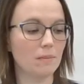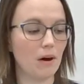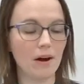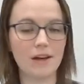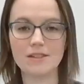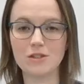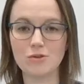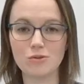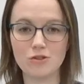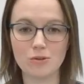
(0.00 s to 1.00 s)
pause and
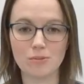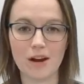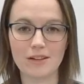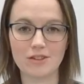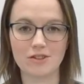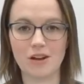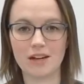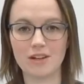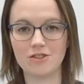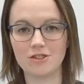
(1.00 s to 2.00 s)
use your practice
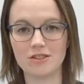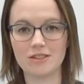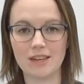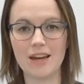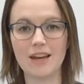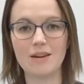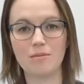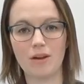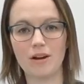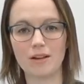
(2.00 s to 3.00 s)
strategies. Say it,
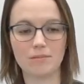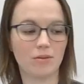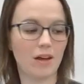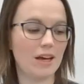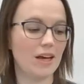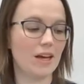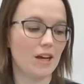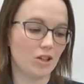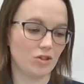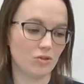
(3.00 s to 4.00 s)
pluck it, play it,
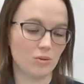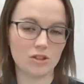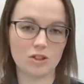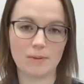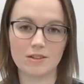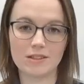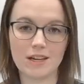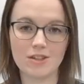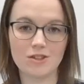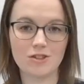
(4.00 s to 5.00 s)
do it in small
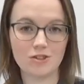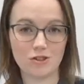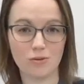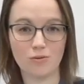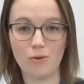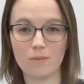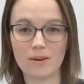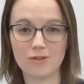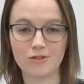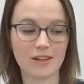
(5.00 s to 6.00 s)
sections, do 4
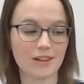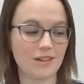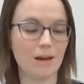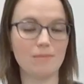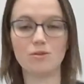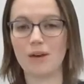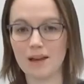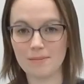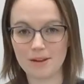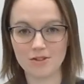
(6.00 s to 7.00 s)
measures at a time, do
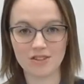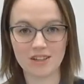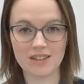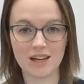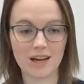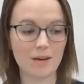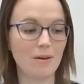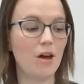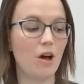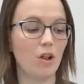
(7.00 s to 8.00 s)
8 measures at a time,
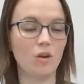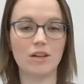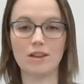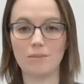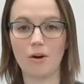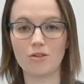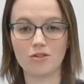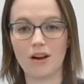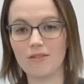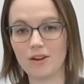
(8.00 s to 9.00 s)
look at the parts
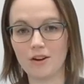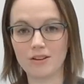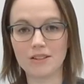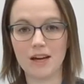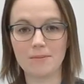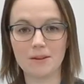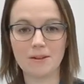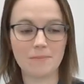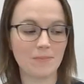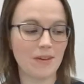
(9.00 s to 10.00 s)
you're having a hard time with,
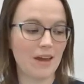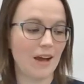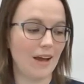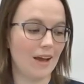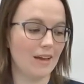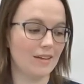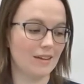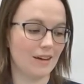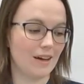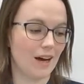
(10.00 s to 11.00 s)
and
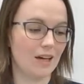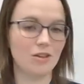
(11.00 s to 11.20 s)
I